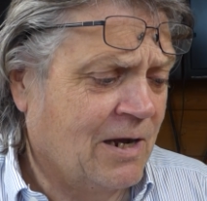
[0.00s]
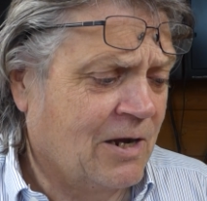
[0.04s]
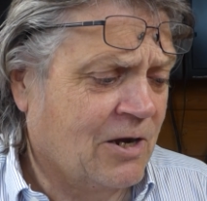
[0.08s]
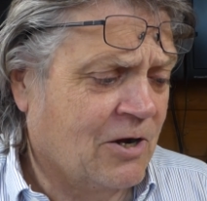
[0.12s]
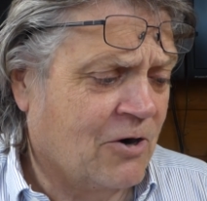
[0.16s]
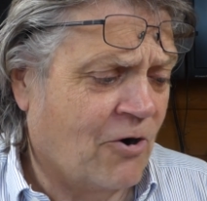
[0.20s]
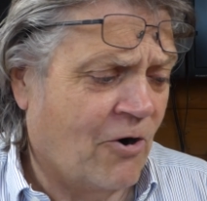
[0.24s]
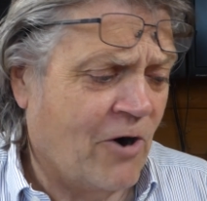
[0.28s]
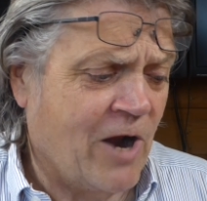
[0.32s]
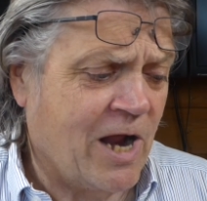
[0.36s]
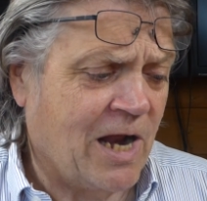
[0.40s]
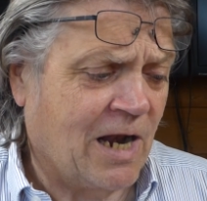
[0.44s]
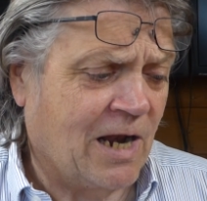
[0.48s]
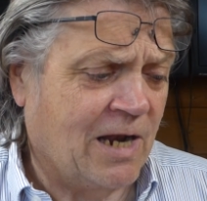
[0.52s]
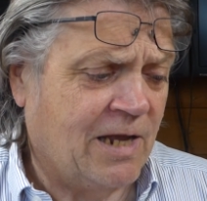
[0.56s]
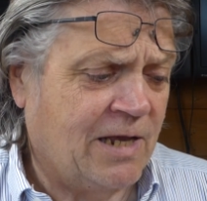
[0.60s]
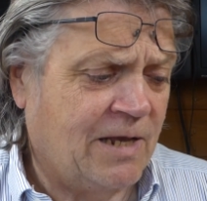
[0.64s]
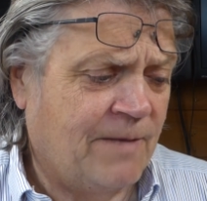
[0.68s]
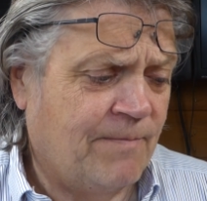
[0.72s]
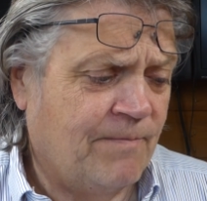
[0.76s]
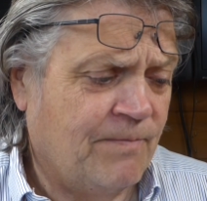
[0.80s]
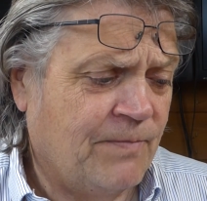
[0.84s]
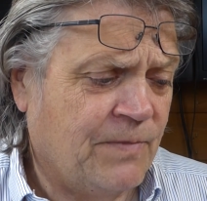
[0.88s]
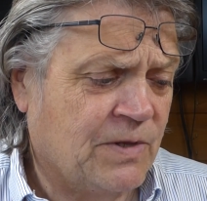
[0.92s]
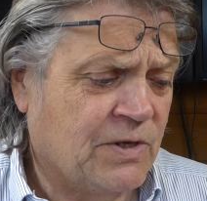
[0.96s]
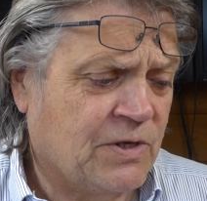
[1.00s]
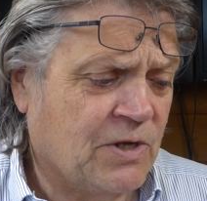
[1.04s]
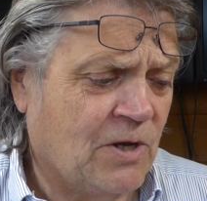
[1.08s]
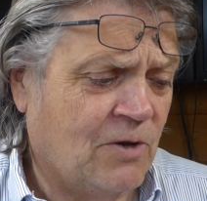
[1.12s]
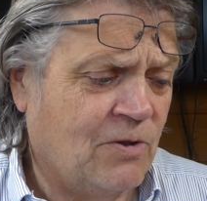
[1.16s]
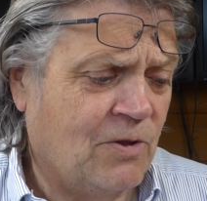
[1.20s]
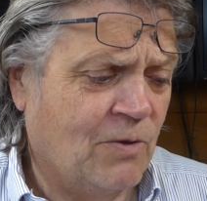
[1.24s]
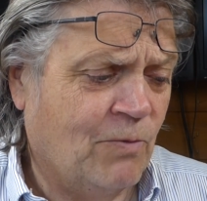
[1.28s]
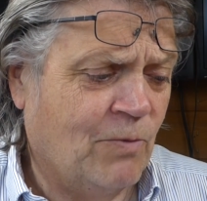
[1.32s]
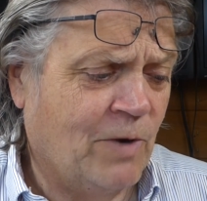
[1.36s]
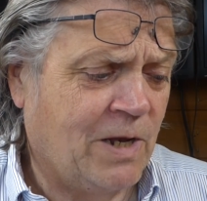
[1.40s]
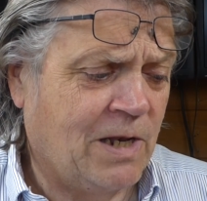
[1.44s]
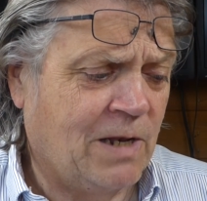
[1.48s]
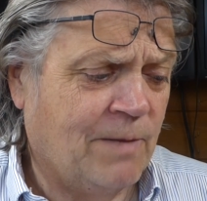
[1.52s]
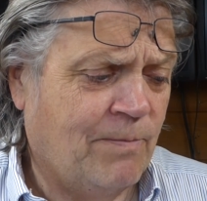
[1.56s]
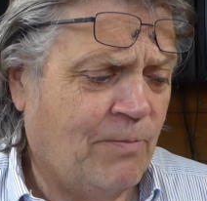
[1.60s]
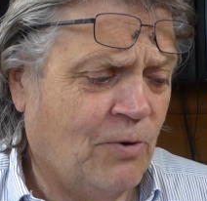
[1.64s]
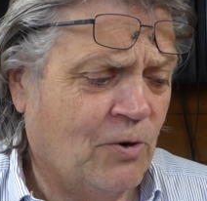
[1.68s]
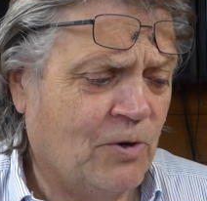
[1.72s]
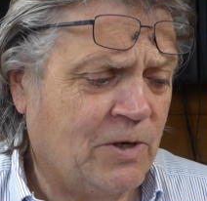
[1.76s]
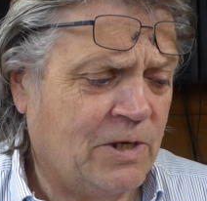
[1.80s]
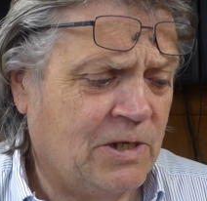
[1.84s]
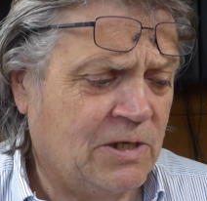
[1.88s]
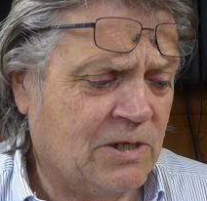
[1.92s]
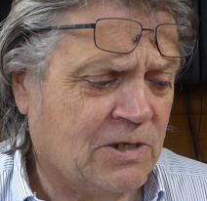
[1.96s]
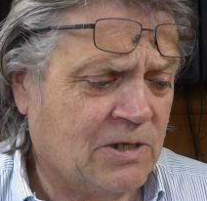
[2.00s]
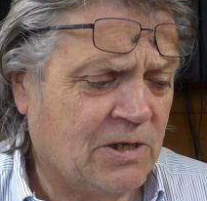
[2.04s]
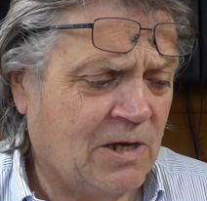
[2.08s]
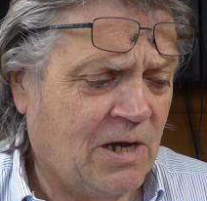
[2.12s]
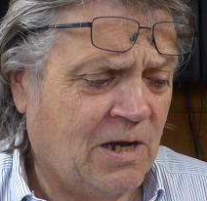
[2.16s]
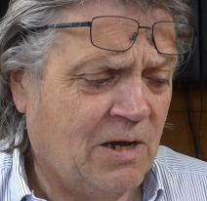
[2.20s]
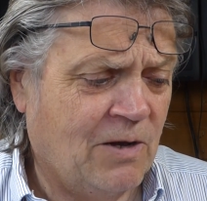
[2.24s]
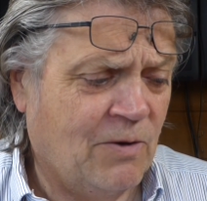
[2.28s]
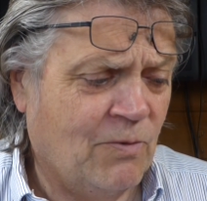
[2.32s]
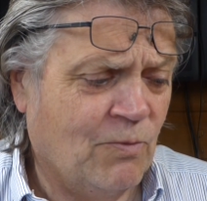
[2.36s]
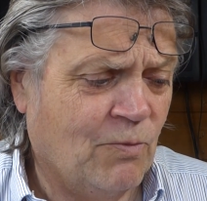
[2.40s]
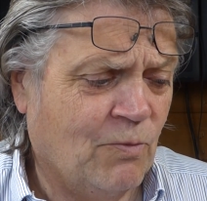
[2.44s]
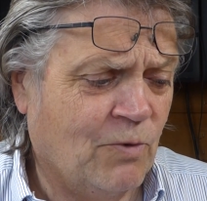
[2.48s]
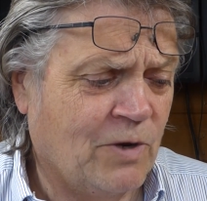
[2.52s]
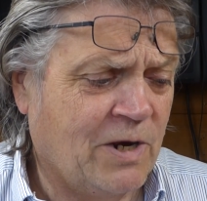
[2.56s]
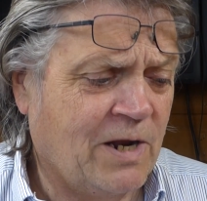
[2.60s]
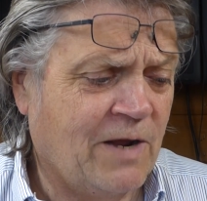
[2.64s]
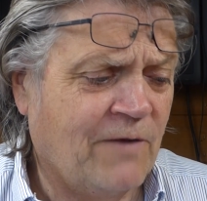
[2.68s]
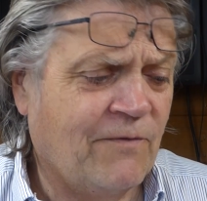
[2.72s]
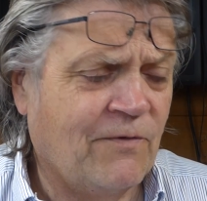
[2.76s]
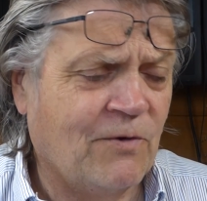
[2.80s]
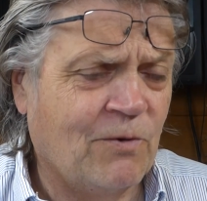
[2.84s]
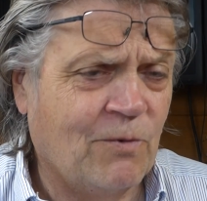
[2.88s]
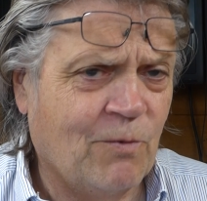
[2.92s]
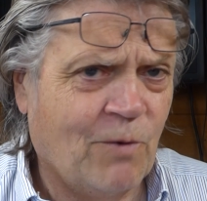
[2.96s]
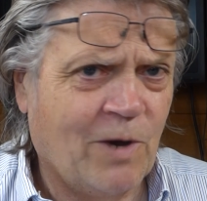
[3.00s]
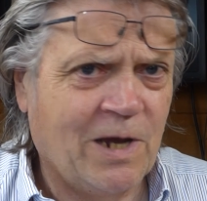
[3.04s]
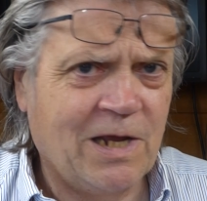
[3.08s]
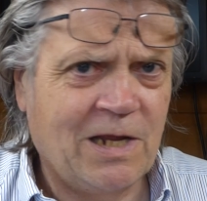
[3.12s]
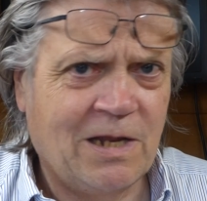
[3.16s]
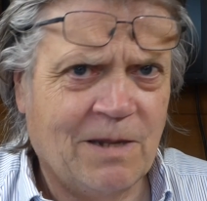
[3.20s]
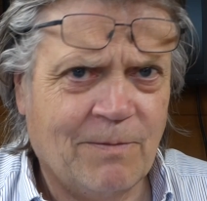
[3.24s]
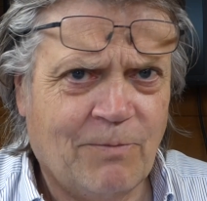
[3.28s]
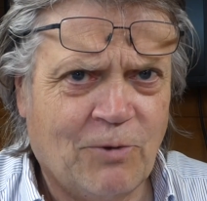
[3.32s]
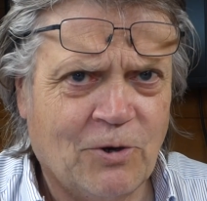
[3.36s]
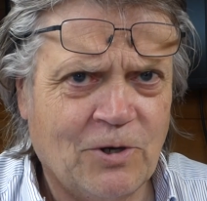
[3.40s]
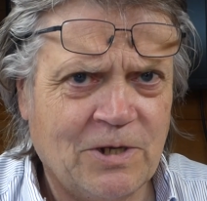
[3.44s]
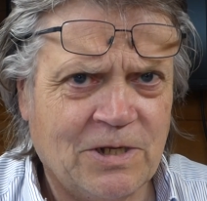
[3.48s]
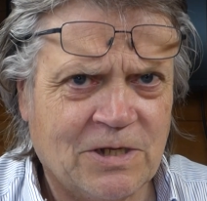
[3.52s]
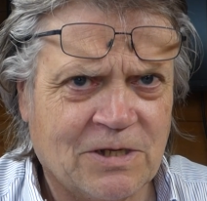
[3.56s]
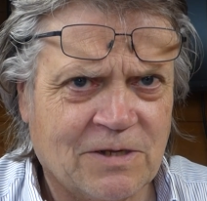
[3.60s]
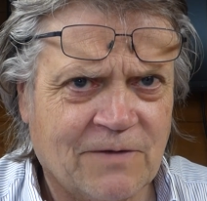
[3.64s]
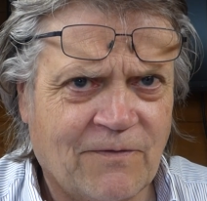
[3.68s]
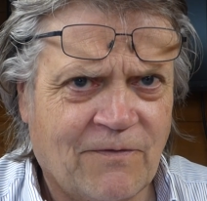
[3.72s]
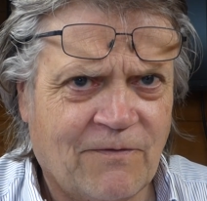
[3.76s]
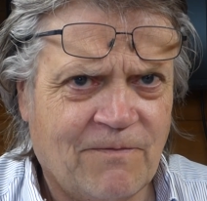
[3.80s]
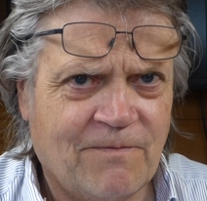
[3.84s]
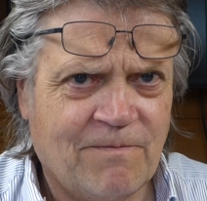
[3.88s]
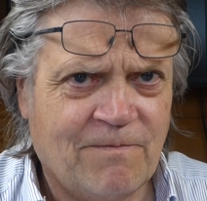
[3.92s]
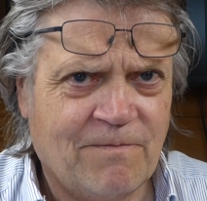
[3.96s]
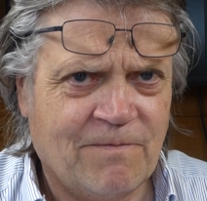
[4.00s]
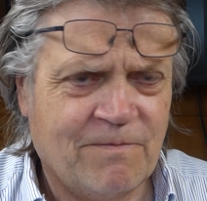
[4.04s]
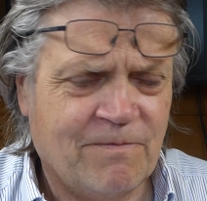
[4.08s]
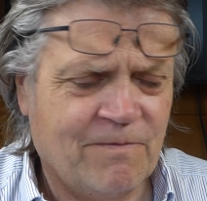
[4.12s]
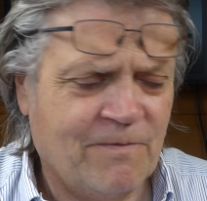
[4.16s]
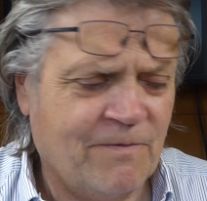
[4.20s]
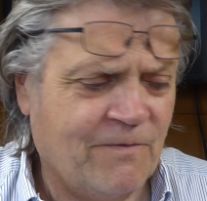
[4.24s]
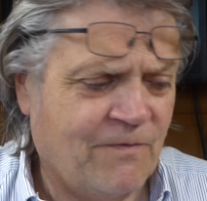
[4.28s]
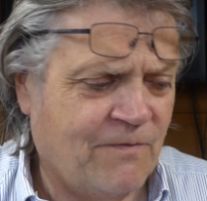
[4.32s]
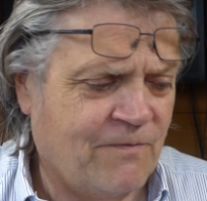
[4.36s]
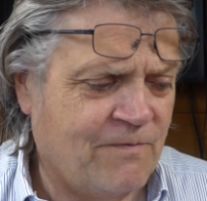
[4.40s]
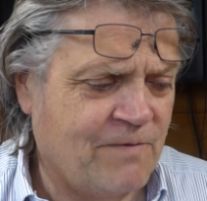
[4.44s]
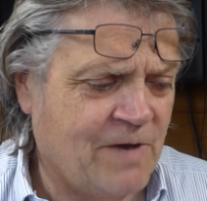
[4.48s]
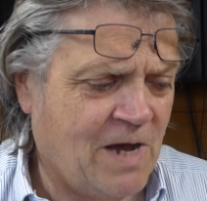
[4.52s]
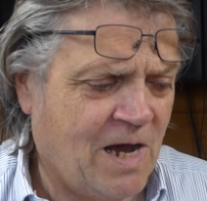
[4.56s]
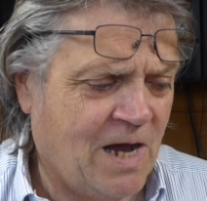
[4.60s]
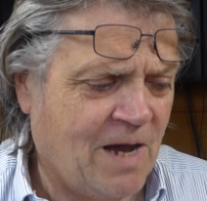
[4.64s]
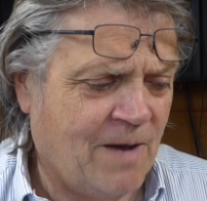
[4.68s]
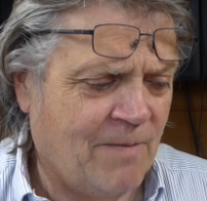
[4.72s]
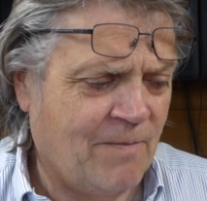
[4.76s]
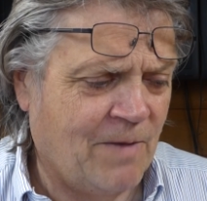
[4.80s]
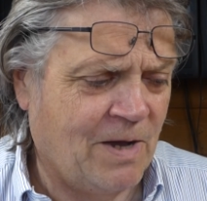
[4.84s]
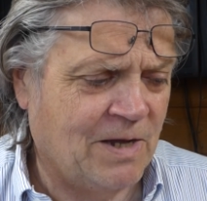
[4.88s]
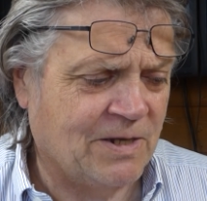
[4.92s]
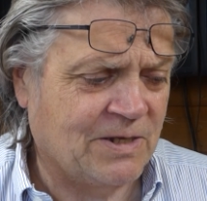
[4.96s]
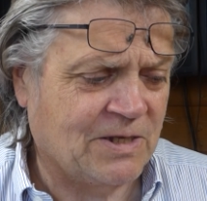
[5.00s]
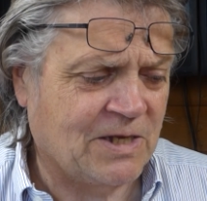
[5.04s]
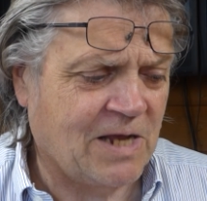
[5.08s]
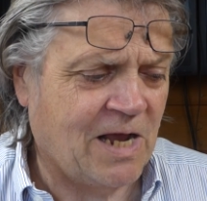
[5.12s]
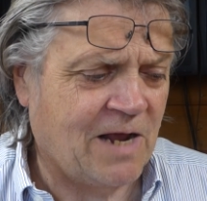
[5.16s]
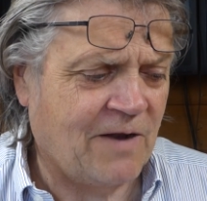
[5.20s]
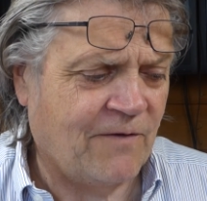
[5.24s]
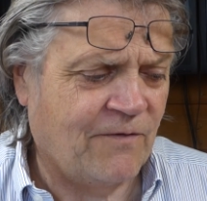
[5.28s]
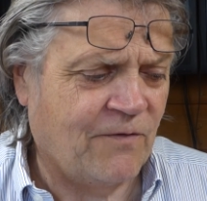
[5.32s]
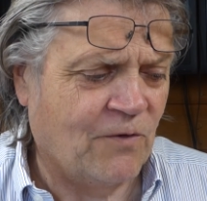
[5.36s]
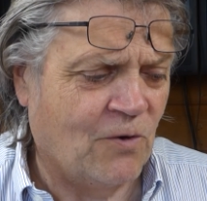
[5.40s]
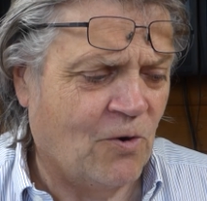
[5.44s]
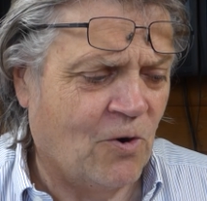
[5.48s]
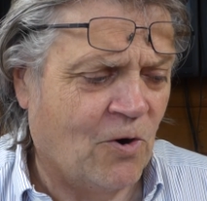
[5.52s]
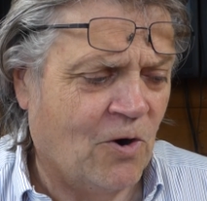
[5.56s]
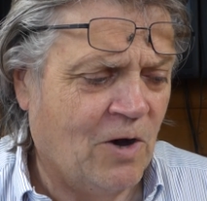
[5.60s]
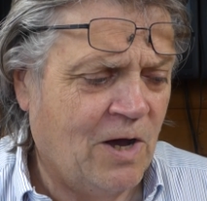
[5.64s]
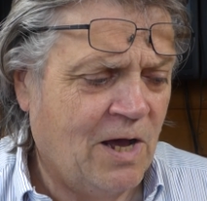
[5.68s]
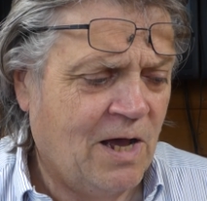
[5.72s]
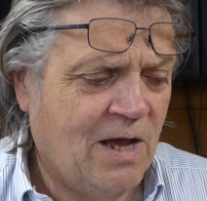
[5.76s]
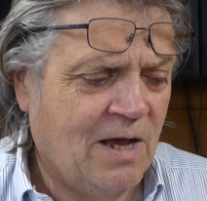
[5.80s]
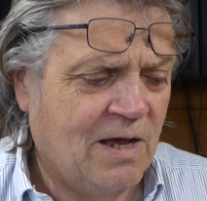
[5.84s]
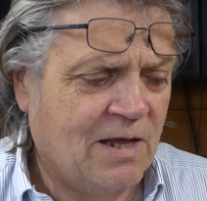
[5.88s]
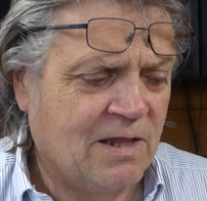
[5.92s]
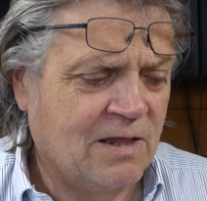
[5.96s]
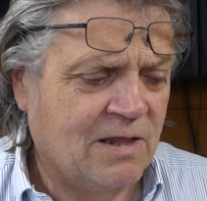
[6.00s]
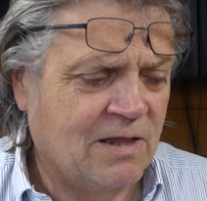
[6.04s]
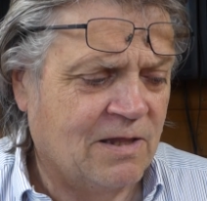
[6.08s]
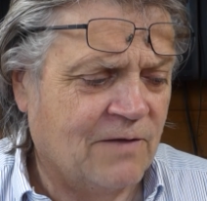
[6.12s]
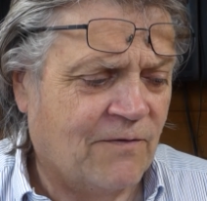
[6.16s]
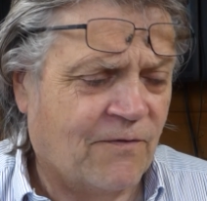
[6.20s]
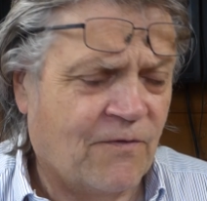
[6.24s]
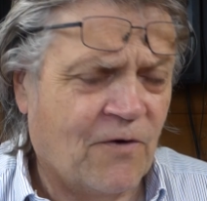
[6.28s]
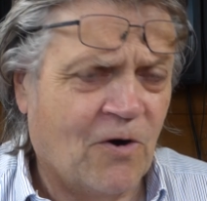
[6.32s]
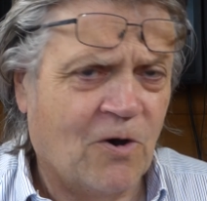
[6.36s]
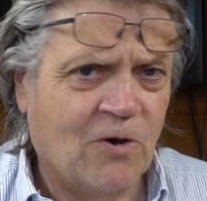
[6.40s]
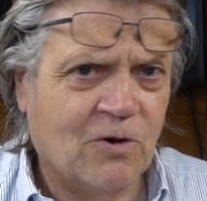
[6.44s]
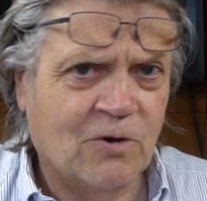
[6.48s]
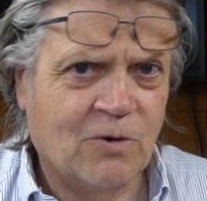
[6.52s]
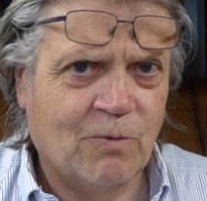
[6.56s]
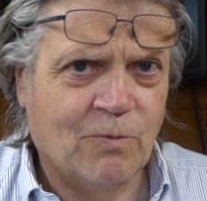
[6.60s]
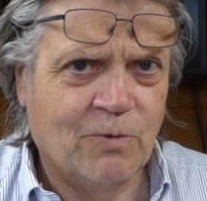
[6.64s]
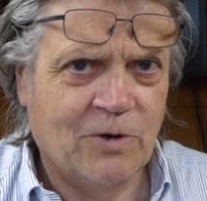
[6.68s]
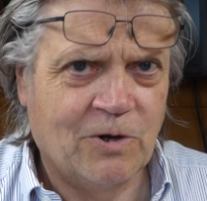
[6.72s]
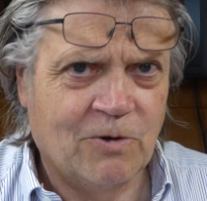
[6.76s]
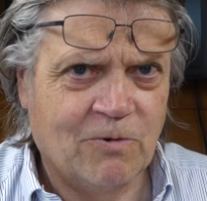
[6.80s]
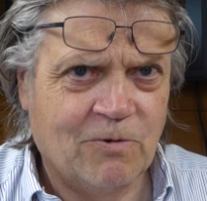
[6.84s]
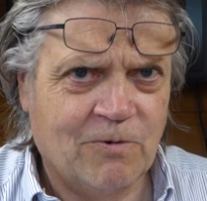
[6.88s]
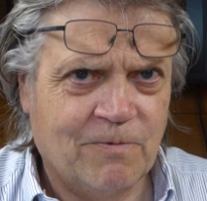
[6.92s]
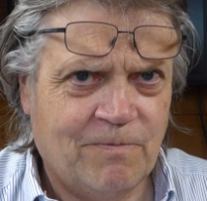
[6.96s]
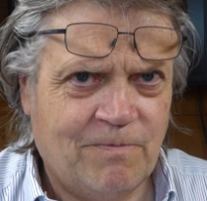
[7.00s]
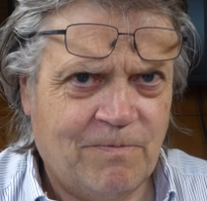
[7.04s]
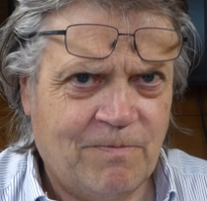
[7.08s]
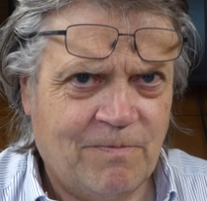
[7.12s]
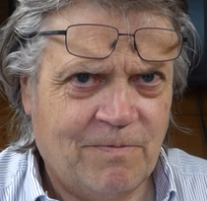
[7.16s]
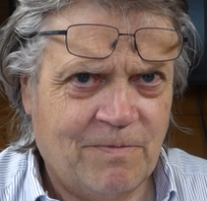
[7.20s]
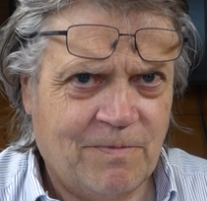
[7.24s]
correctly, so that when the points, whatever way the points are set for, the frog will